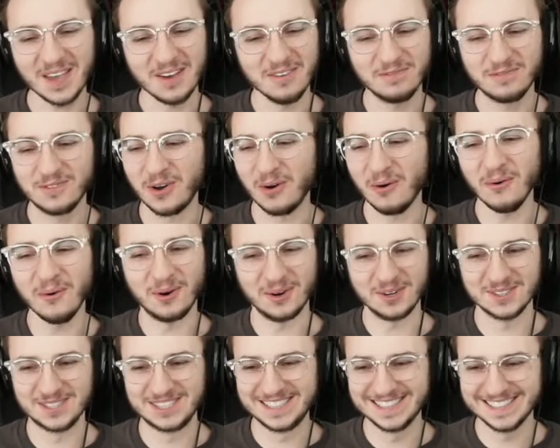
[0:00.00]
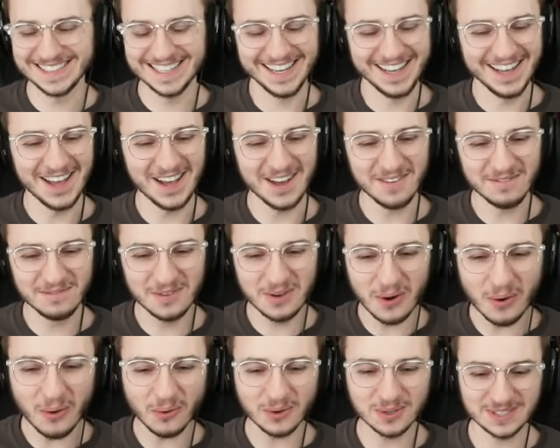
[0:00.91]
Of course.
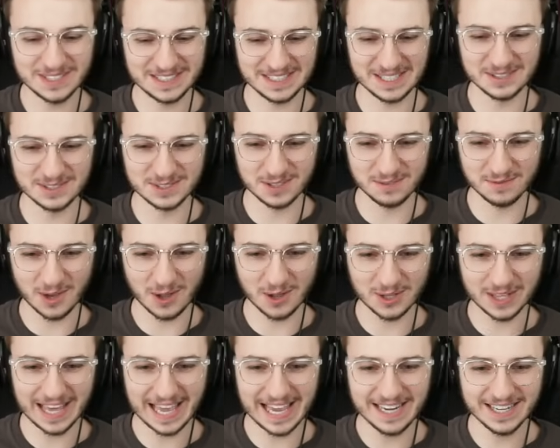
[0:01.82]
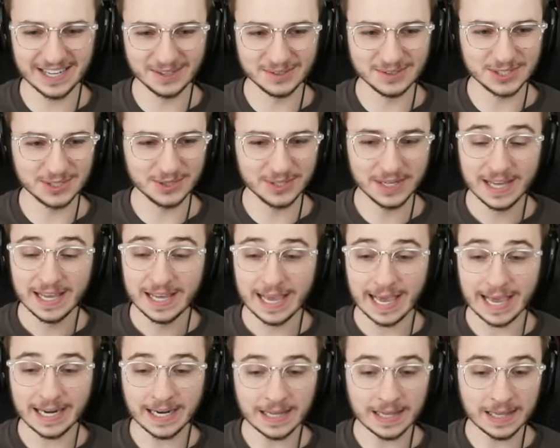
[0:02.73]
Of course there's a volcano, dude.
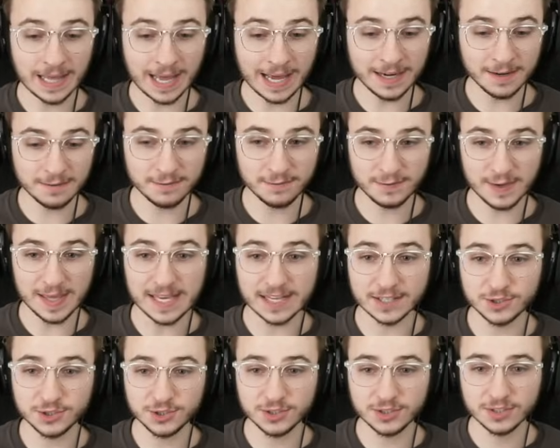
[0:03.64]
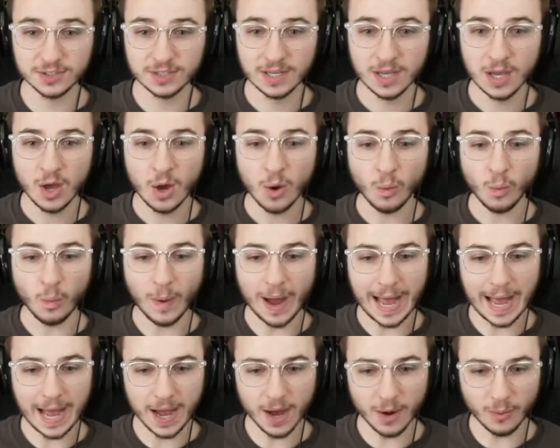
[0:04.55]
And a lot of fish.
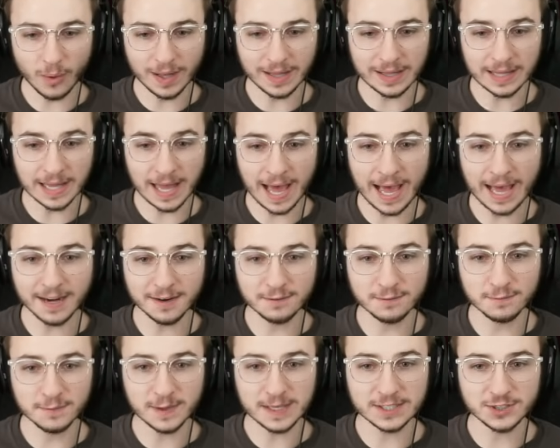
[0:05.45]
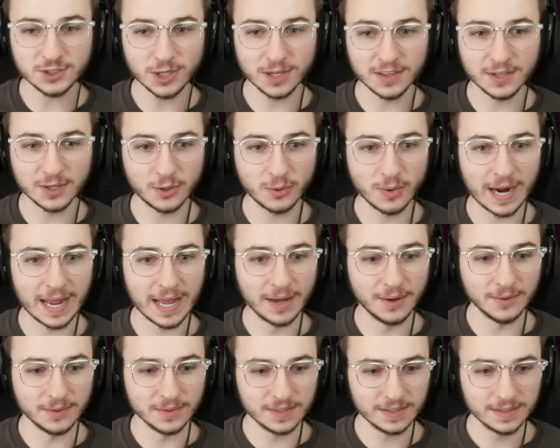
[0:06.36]
Wow, a lot of fish on the
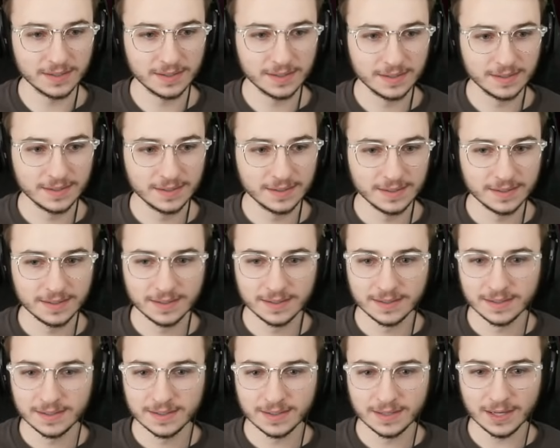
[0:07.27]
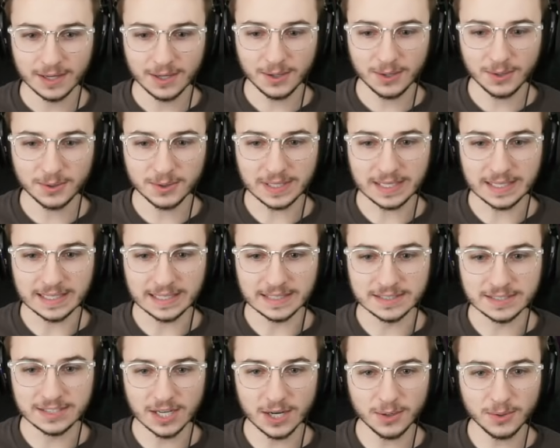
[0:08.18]
ground.
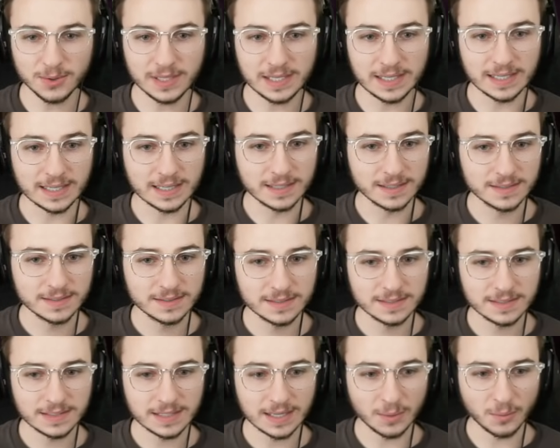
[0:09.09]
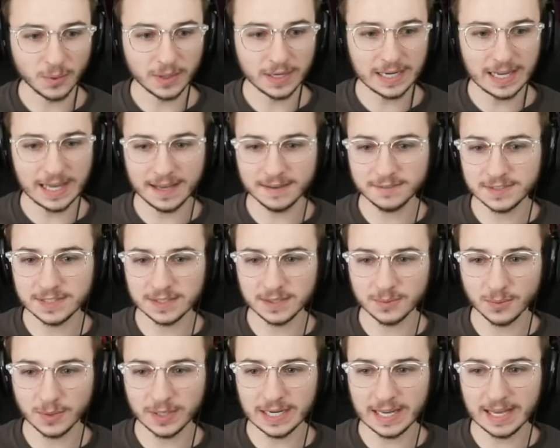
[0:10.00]
Okie dokie. Yeah, we're gonna have
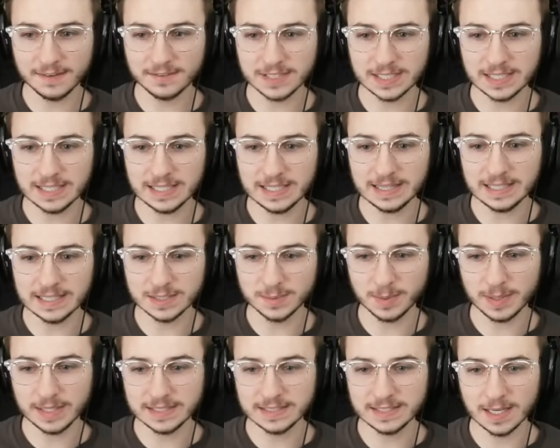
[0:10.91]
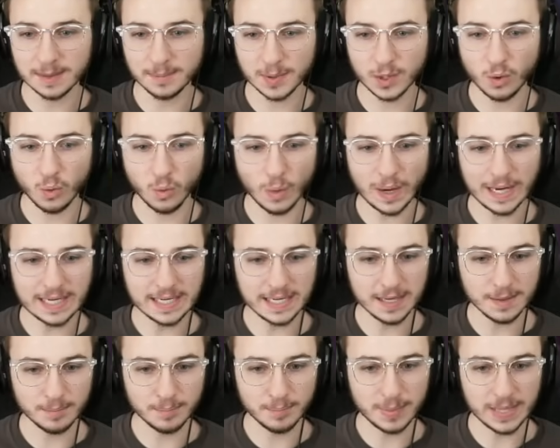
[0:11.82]
to we're gonna have to clean this place up quite
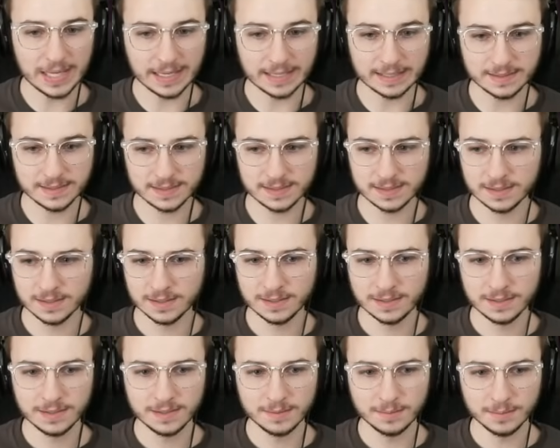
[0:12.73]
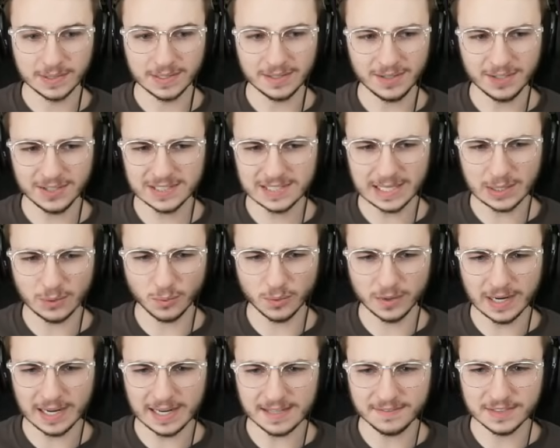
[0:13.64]
a bit. But it looks like
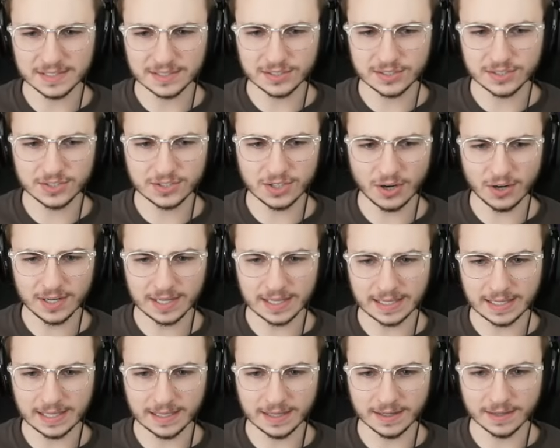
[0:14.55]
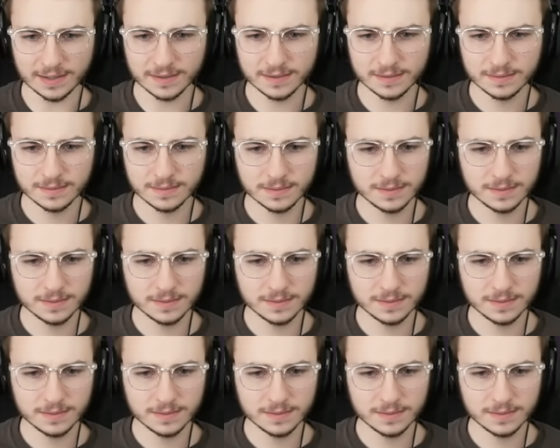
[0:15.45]
we're not even starting here.